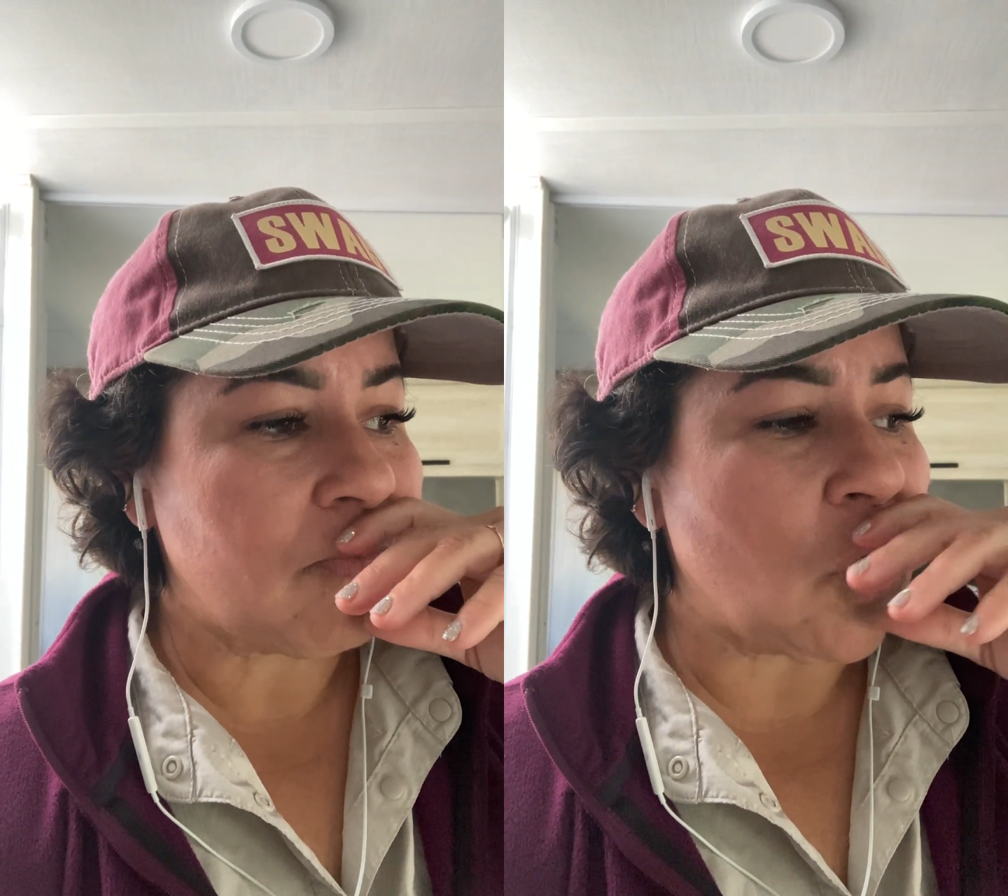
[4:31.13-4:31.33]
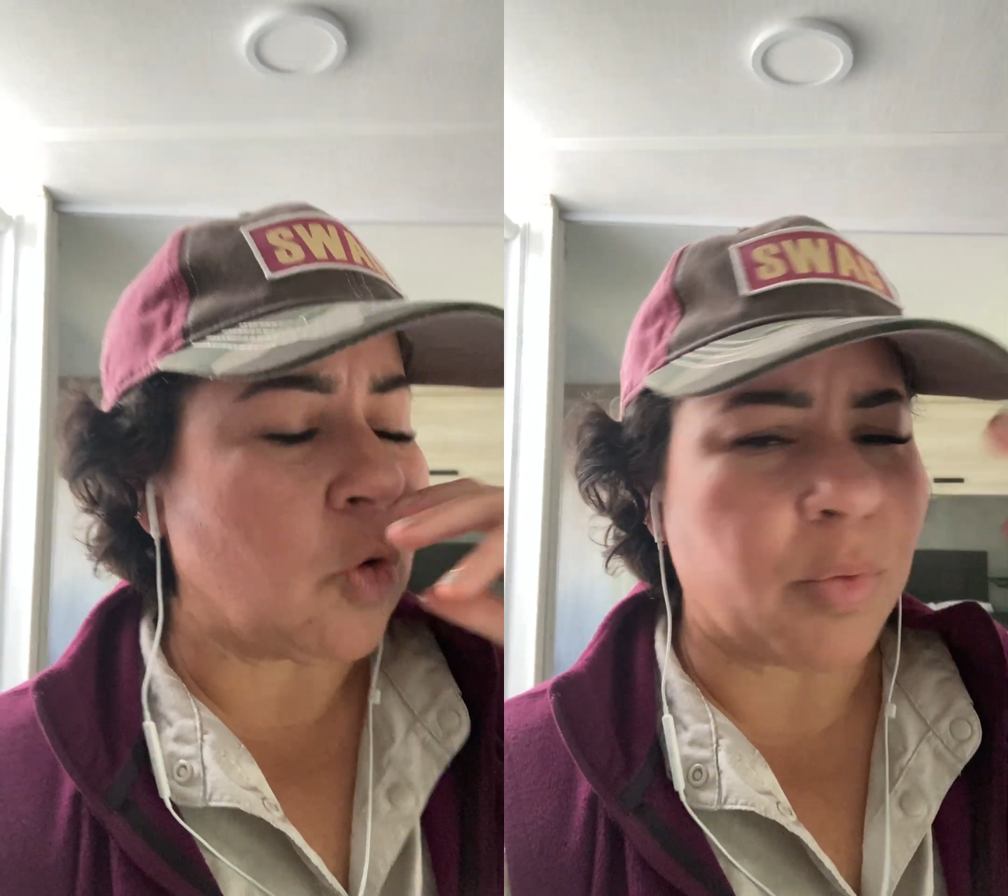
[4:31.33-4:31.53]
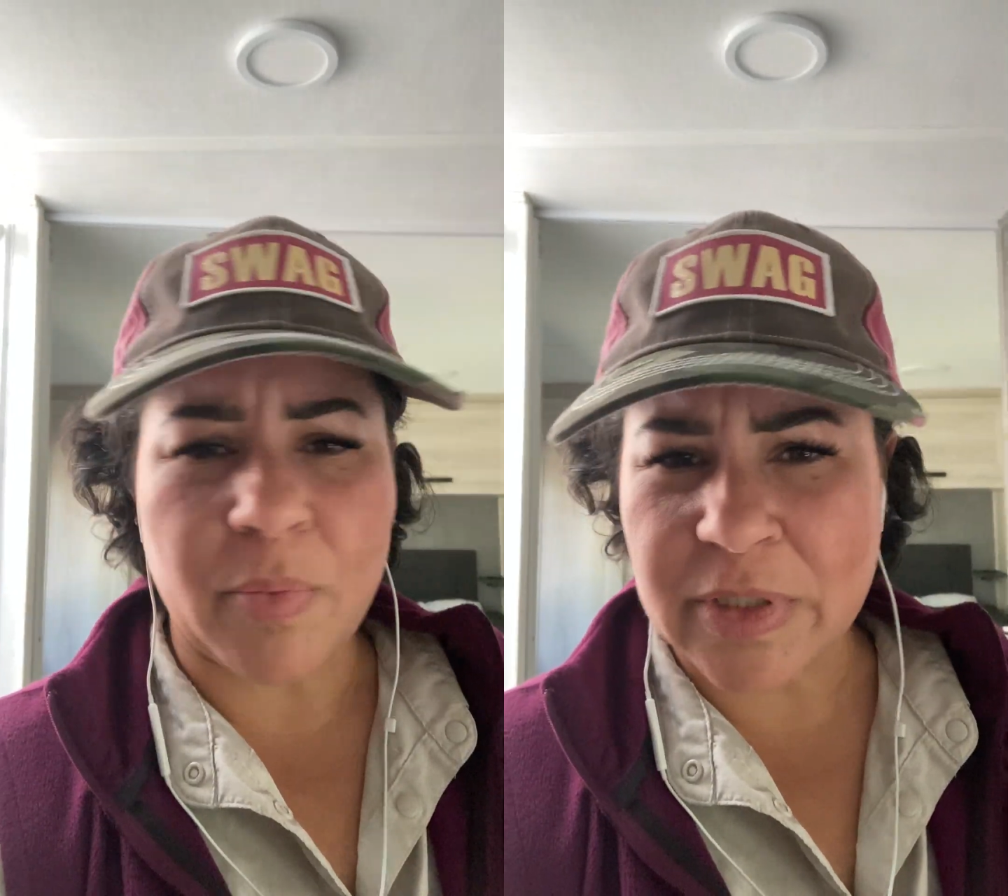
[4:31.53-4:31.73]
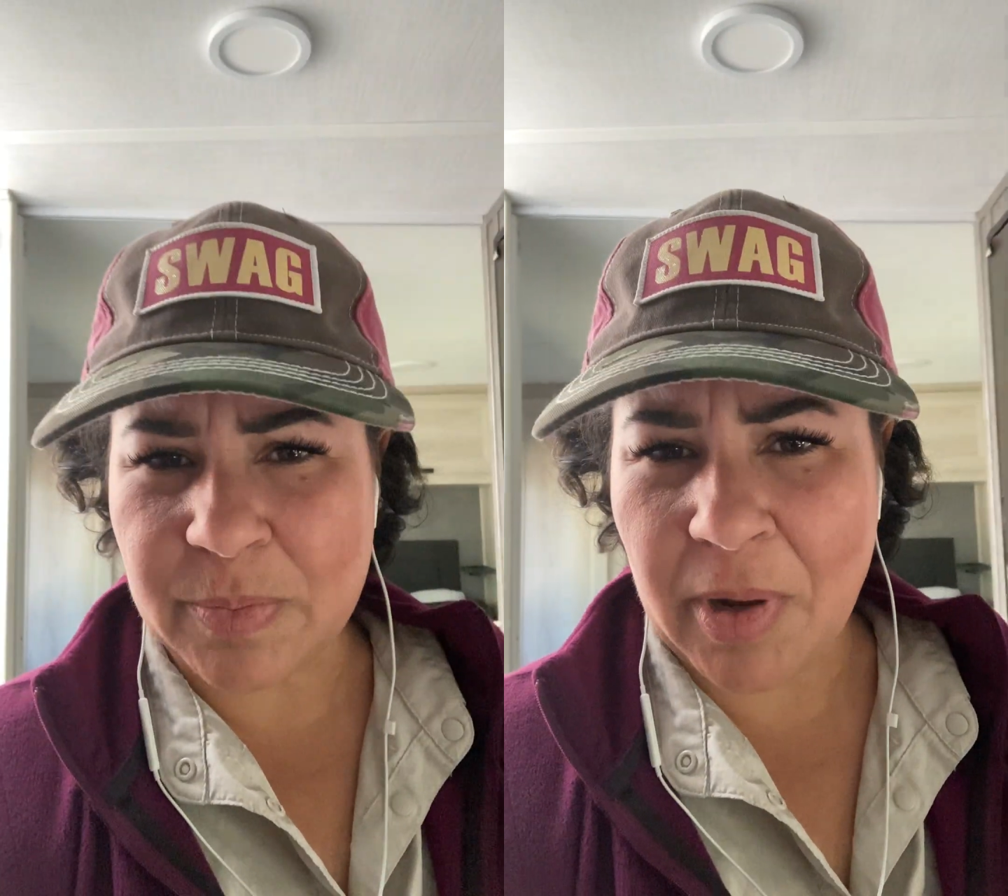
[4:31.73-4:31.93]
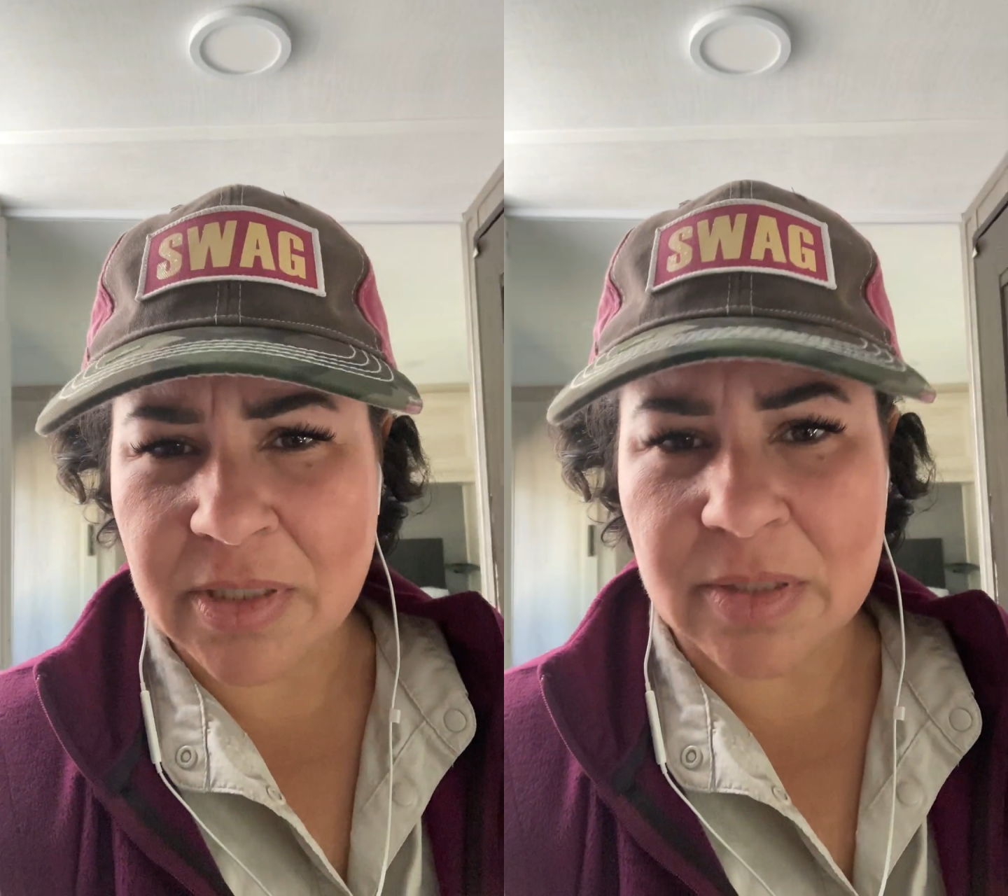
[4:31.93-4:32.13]
or we're
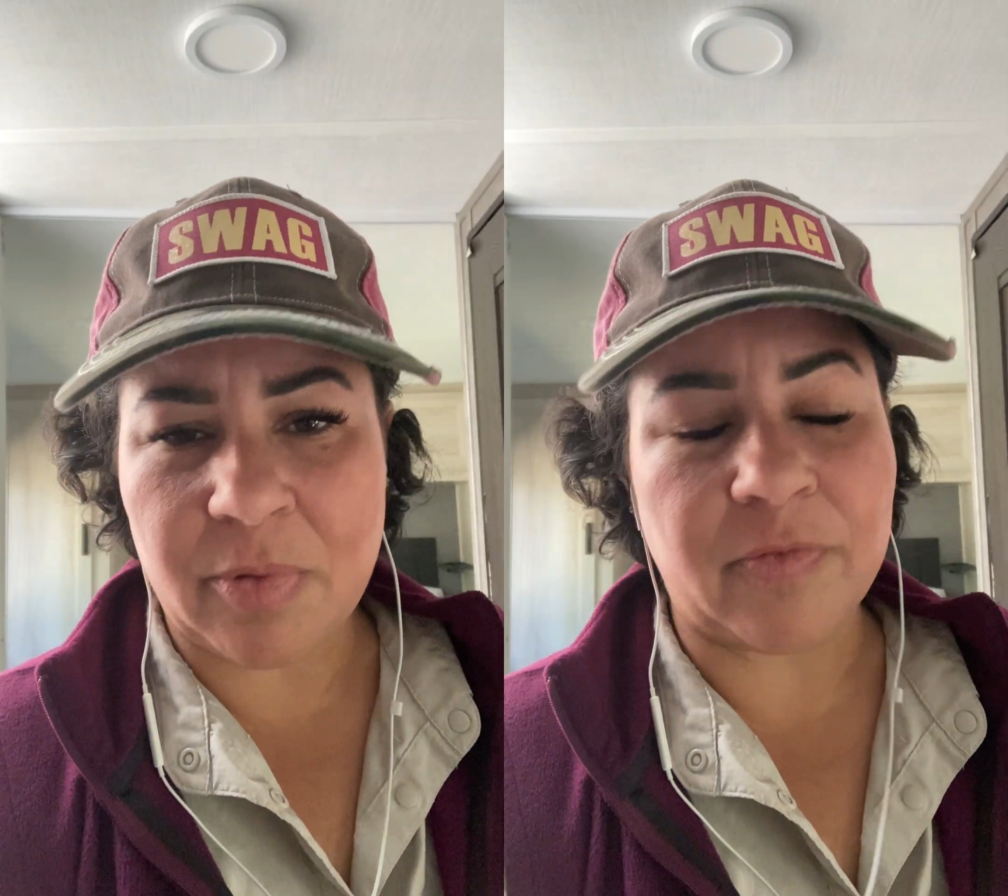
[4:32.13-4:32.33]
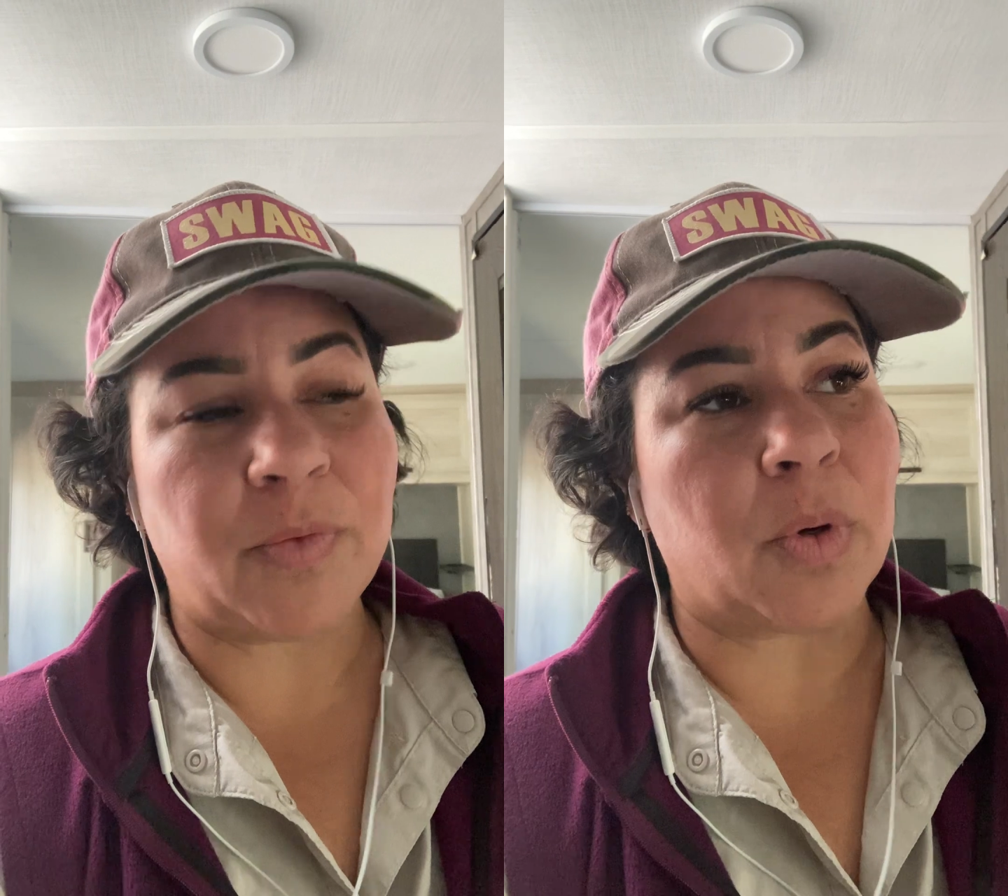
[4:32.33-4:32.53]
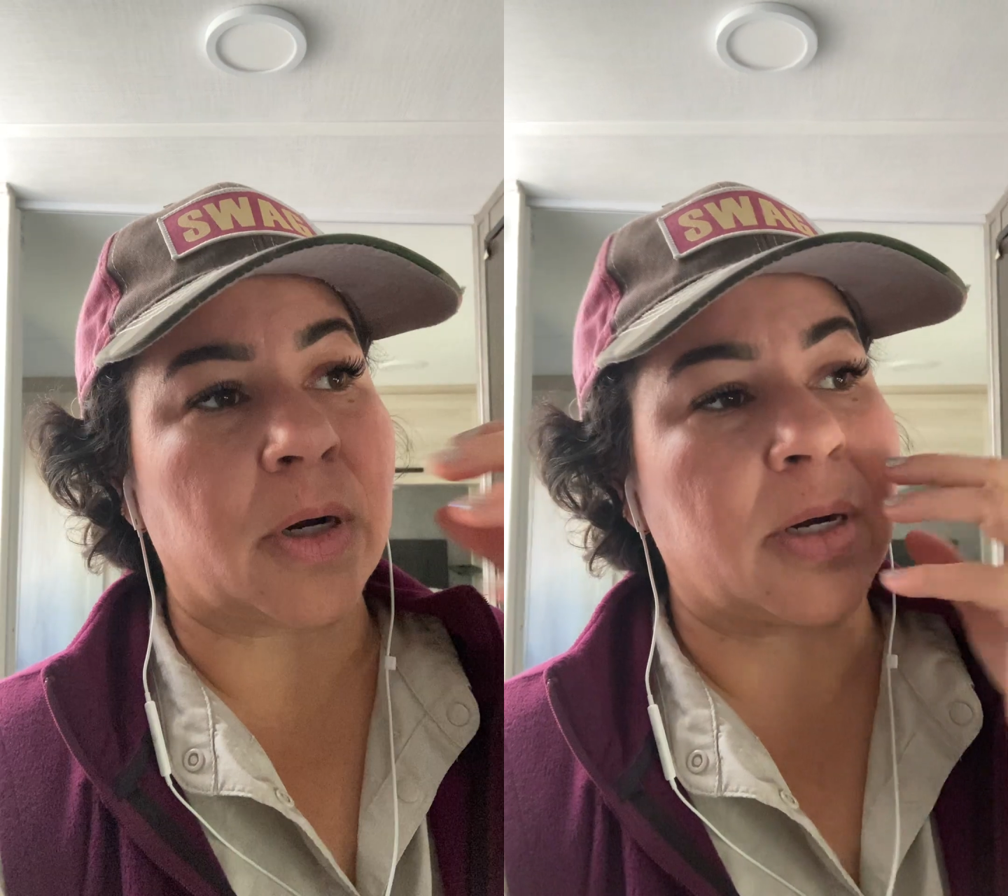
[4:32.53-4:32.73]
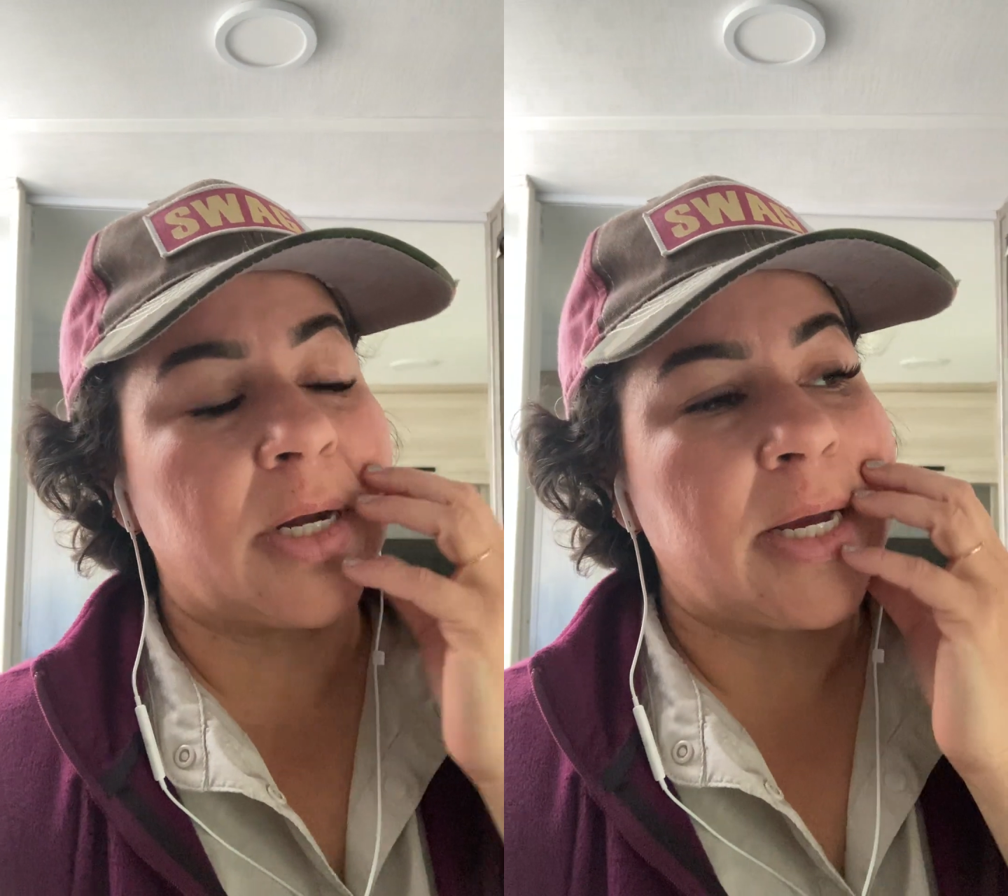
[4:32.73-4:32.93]
responsible for.